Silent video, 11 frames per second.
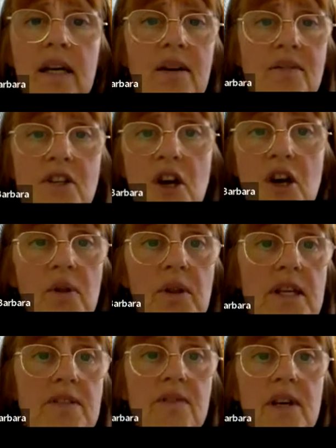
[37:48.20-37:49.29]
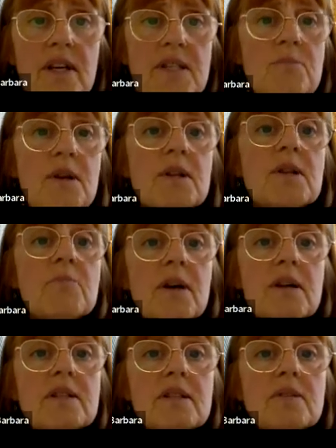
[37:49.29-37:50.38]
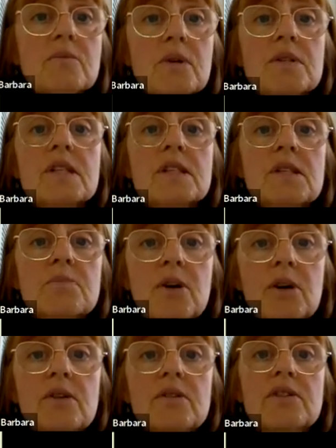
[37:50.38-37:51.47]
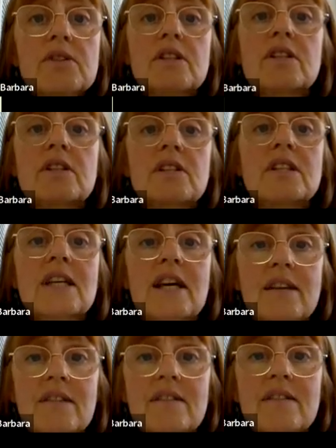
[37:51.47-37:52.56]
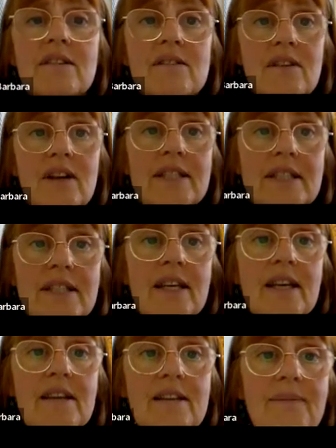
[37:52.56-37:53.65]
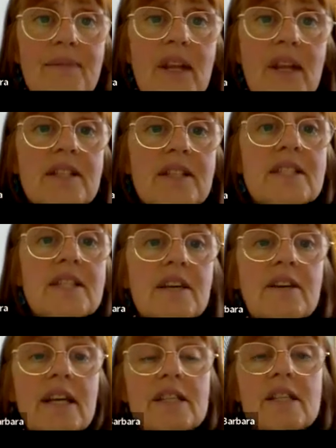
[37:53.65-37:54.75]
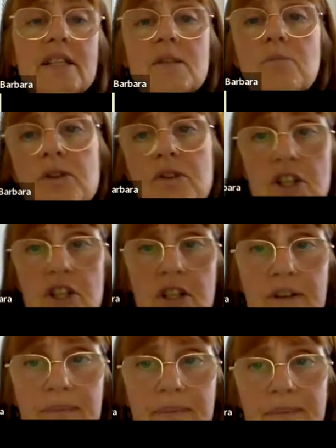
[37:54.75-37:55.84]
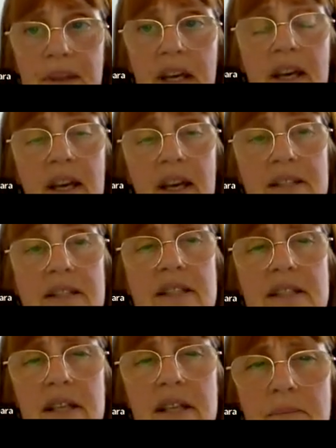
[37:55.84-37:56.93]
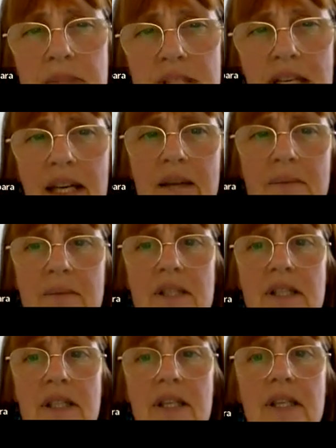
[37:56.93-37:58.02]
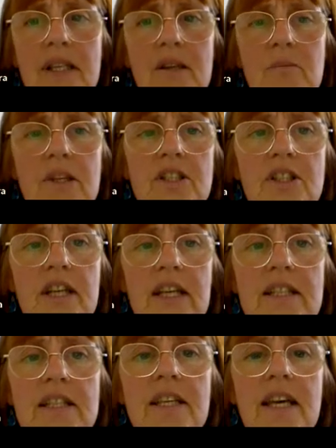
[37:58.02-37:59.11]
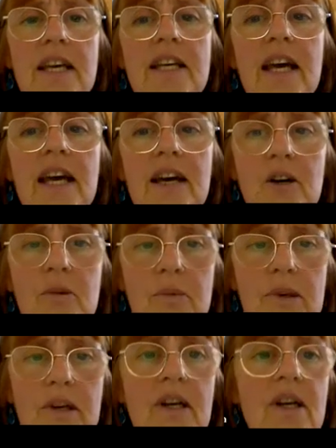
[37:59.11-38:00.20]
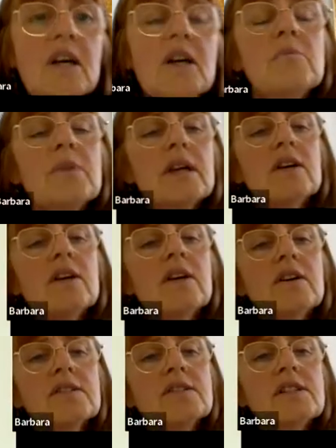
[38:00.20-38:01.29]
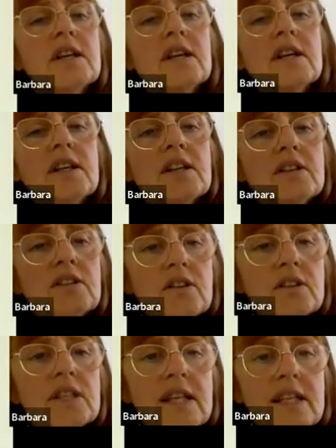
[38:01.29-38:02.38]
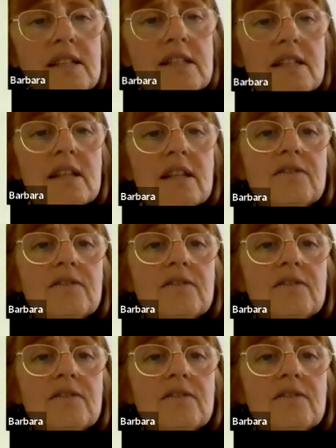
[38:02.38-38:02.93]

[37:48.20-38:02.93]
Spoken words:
know this first bit: the person was exposed to death, threatened death, direct exposure. And sometimes it can be tricky to get help because they're not necessarily